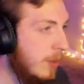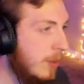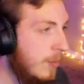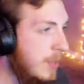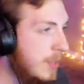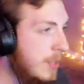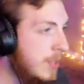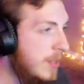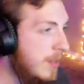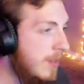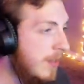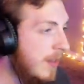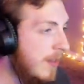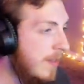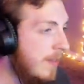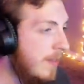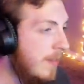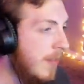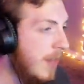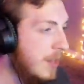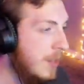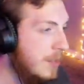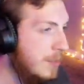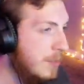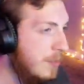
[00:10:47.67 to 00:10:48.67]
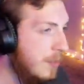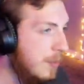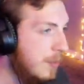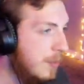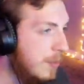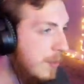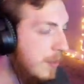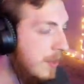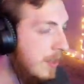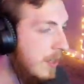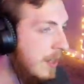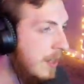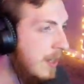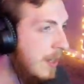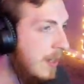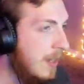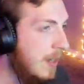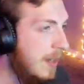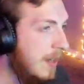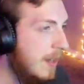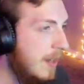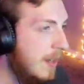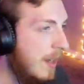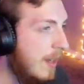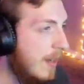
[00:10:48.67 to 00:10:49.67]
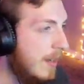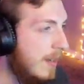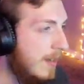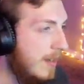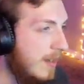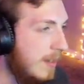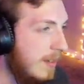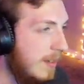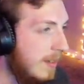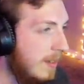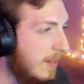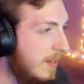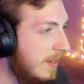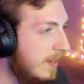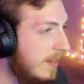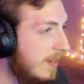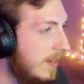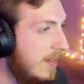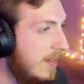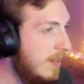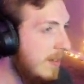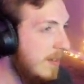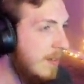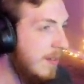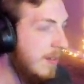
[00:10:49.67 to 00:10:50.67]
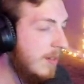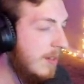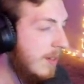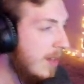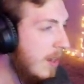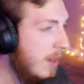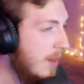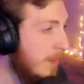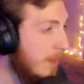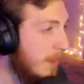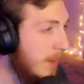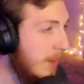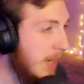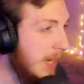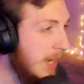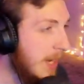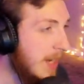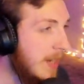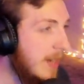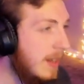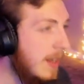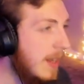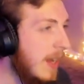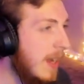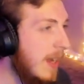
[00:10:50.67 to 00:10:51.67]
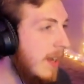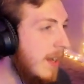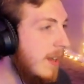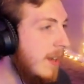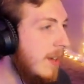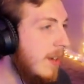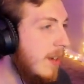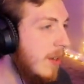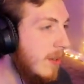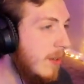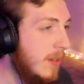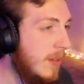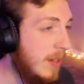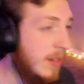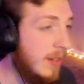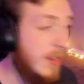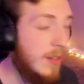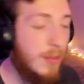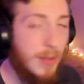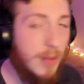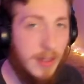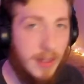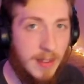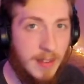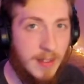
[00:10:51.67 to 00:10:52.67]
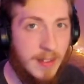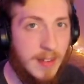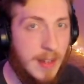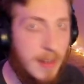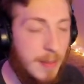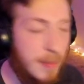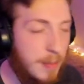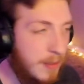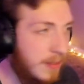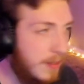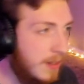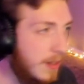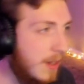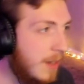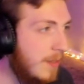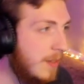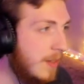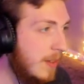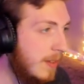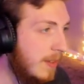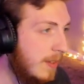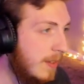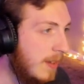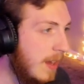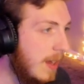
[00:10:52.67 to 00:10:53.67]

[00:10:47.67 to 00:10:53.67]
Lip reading: is a federal licensed company that, you know, deals with this type of stuff to stay a